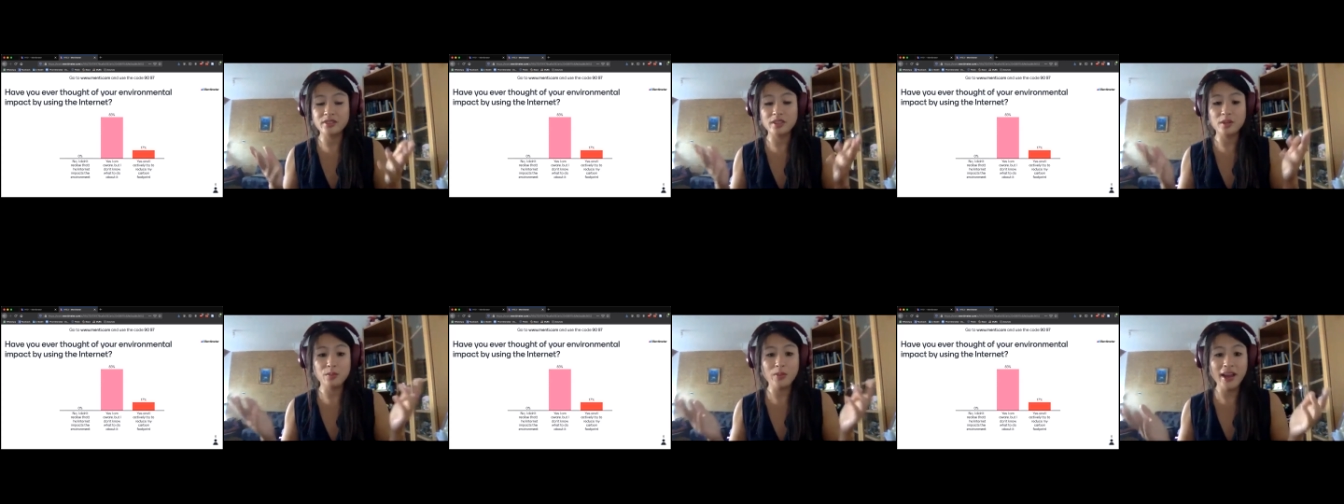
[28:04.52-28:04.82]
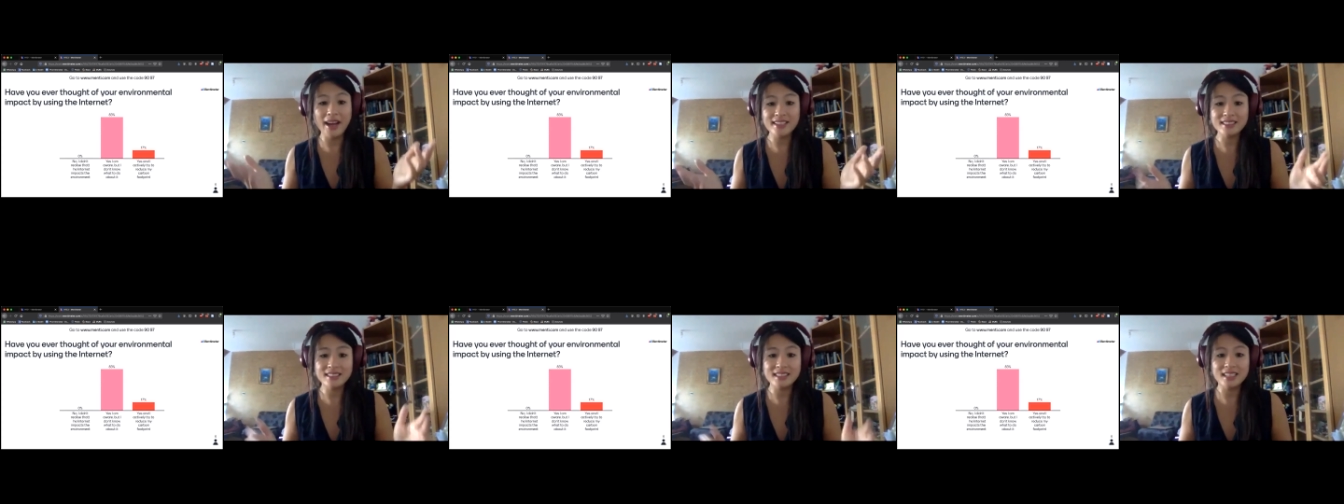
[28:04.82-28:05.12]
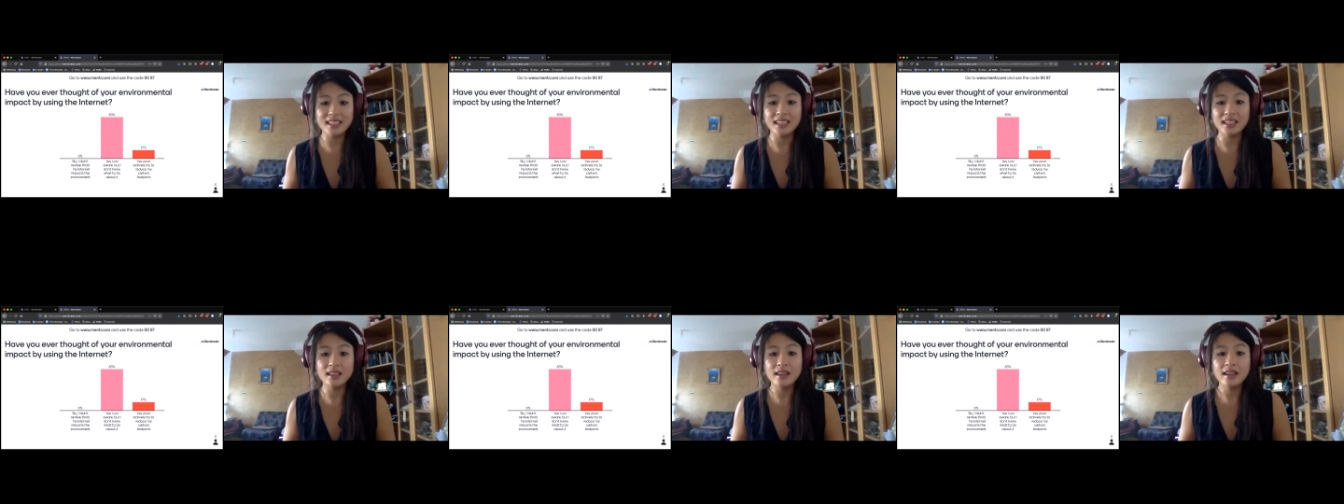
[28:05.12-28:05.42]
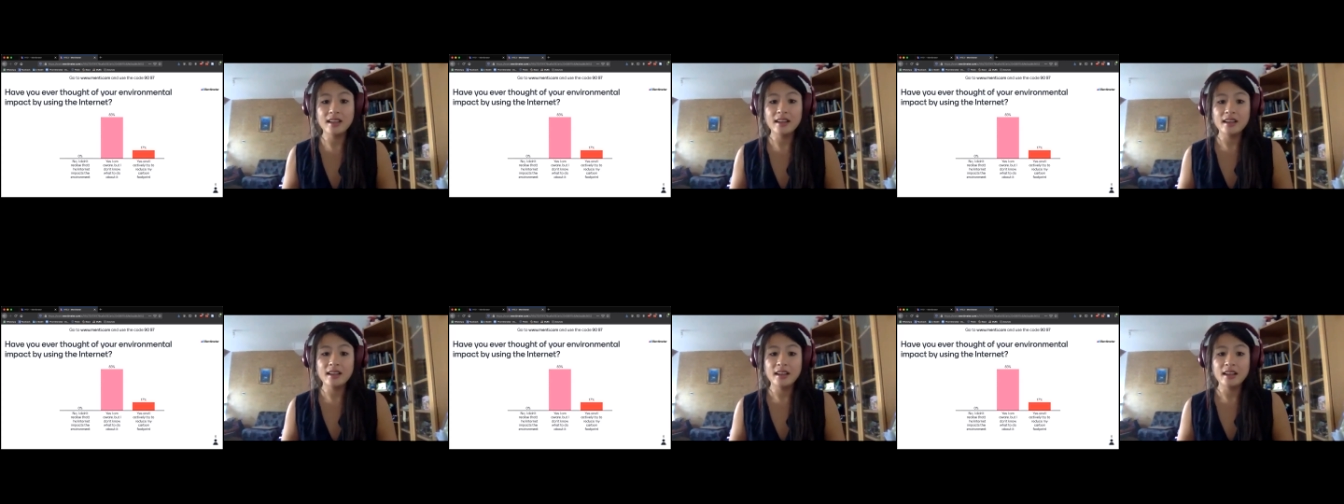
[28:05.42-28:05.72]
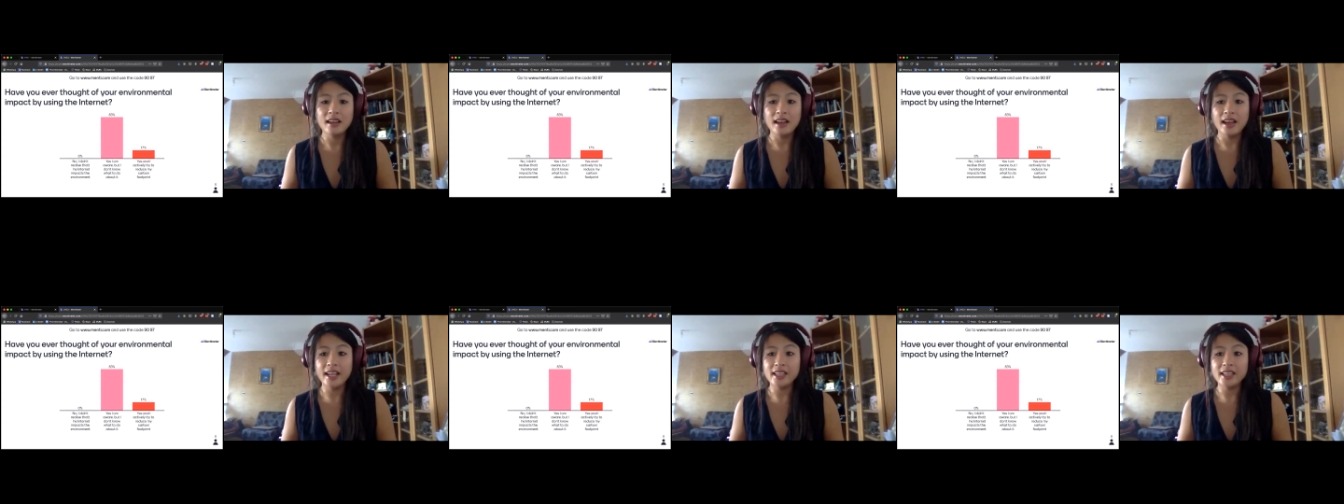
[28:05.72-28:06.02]
capacity,
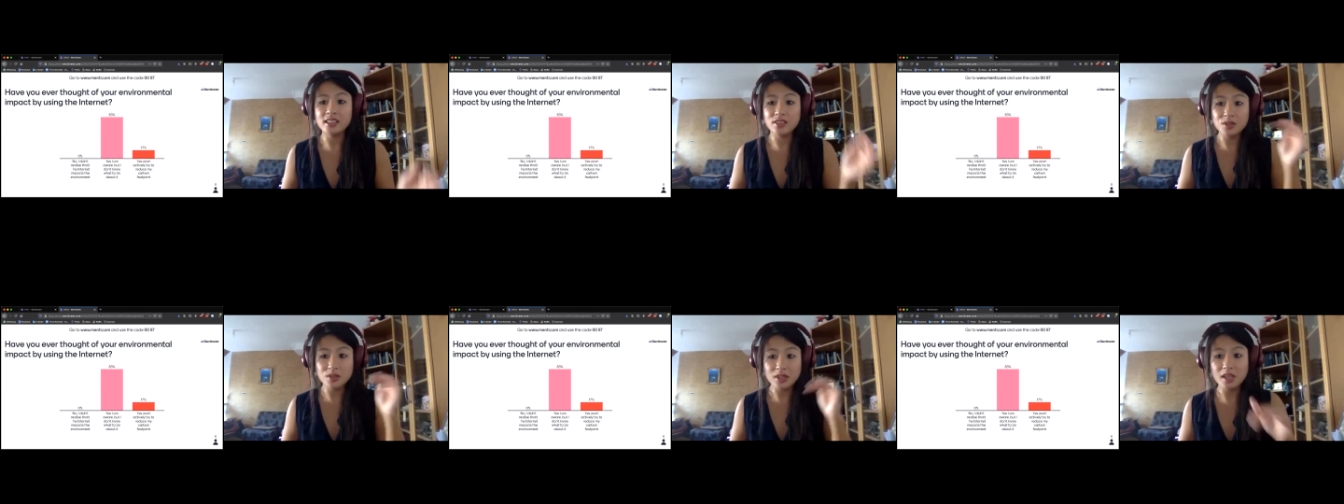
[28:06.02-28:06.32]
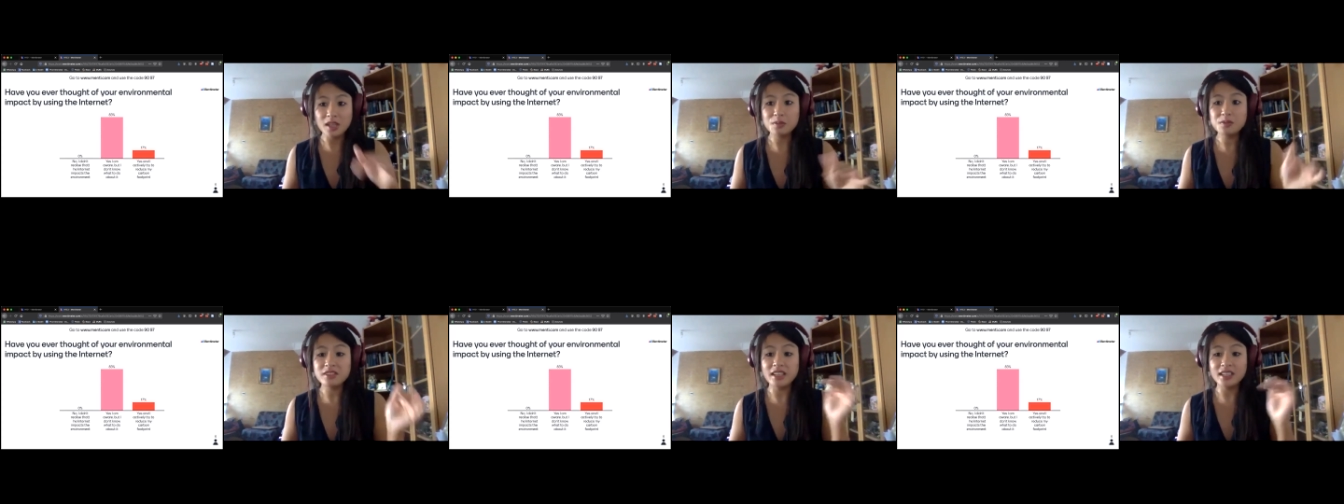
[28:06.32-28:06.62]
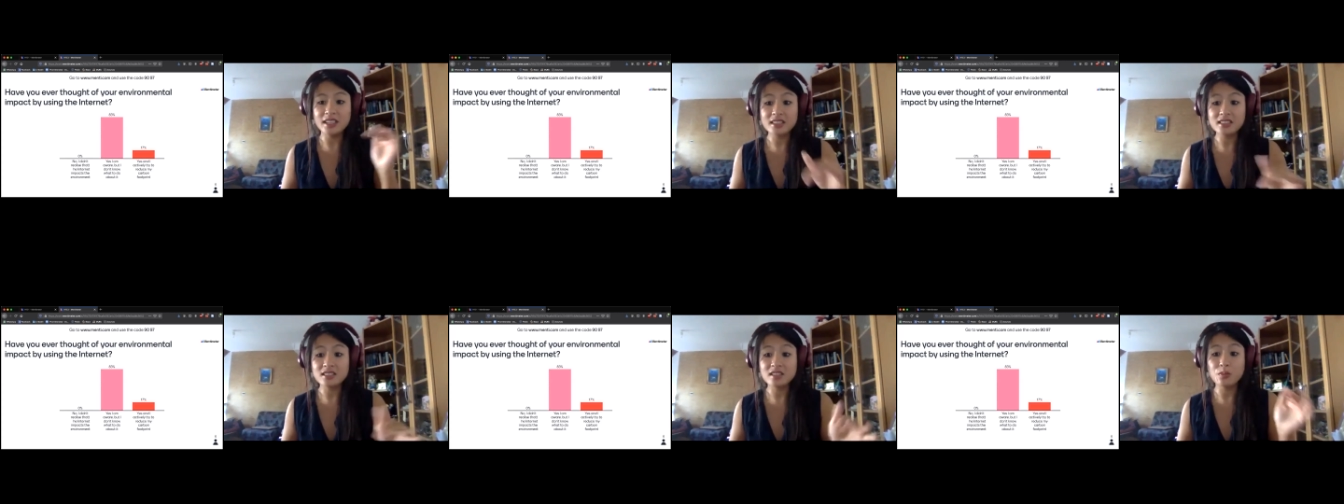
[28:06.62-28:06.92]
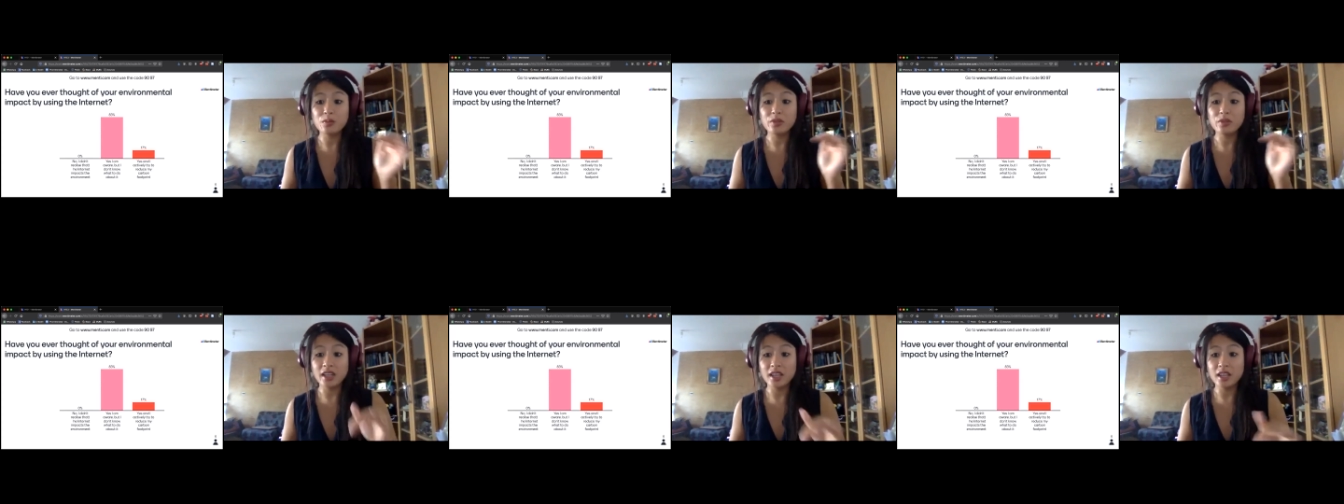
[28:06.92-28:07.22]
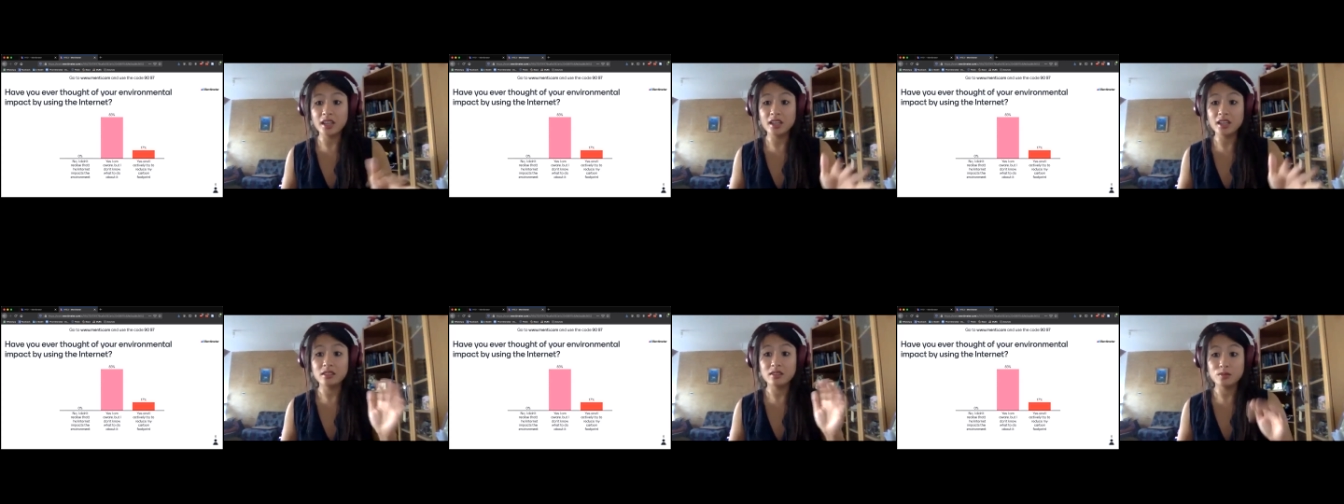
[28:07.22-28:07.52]
and you keep sending
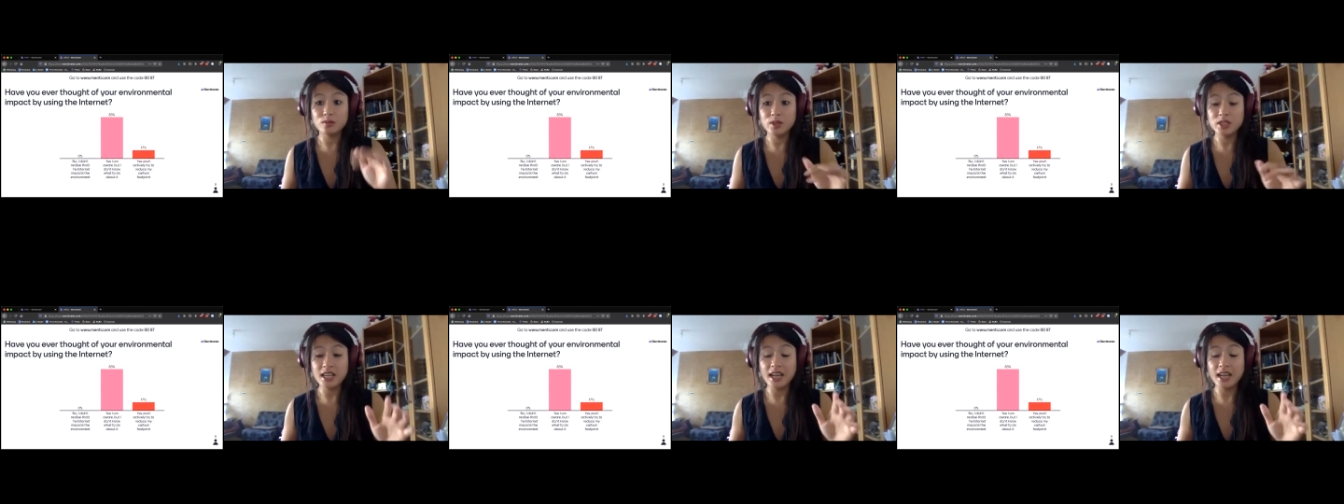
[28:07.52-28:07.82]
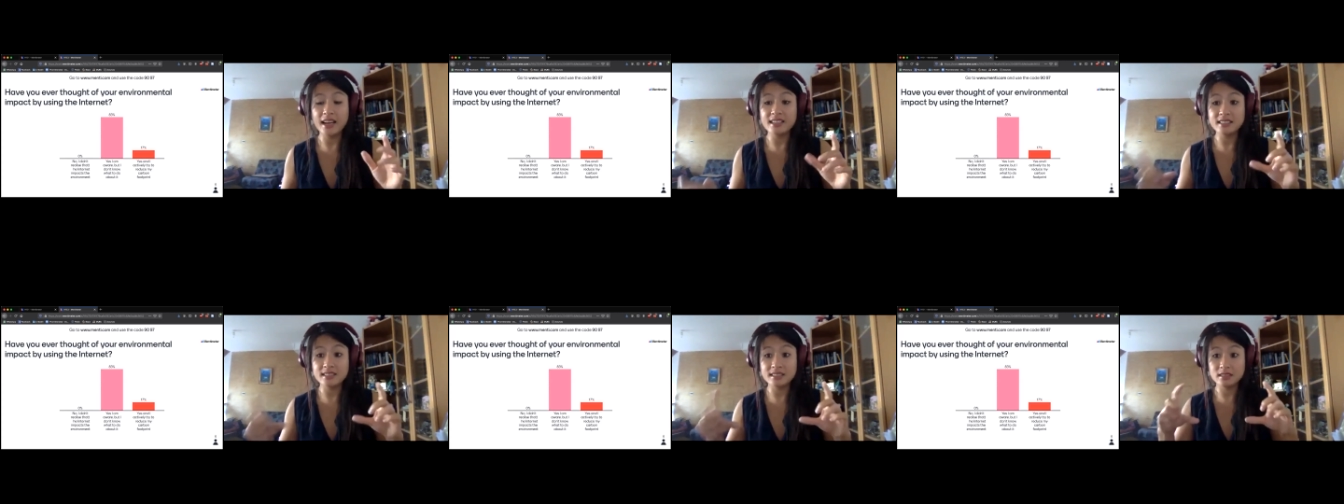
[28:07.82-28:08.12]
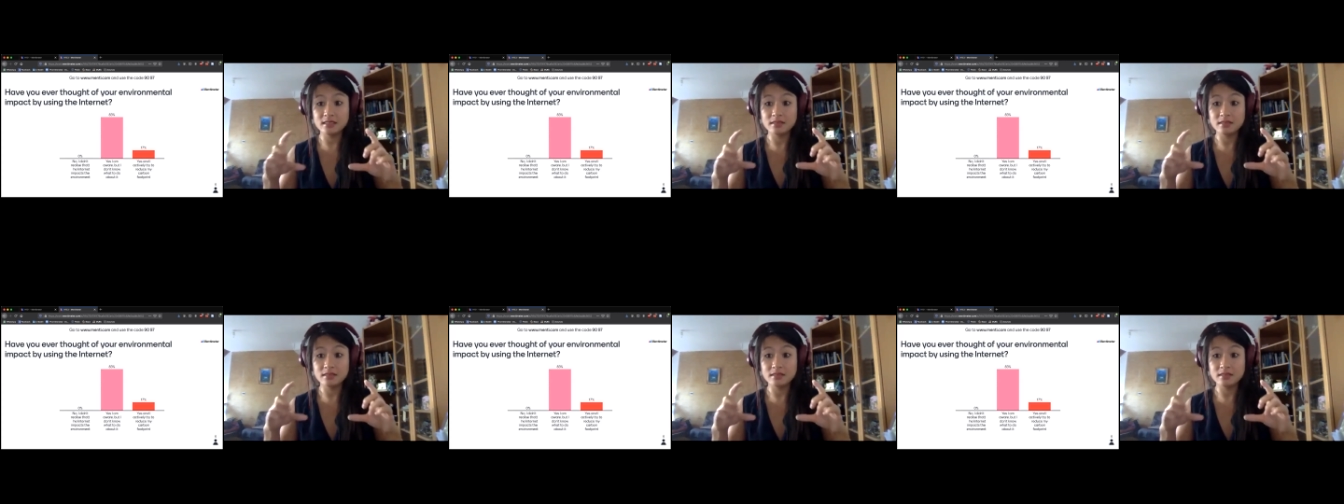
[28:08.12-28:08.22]
something which has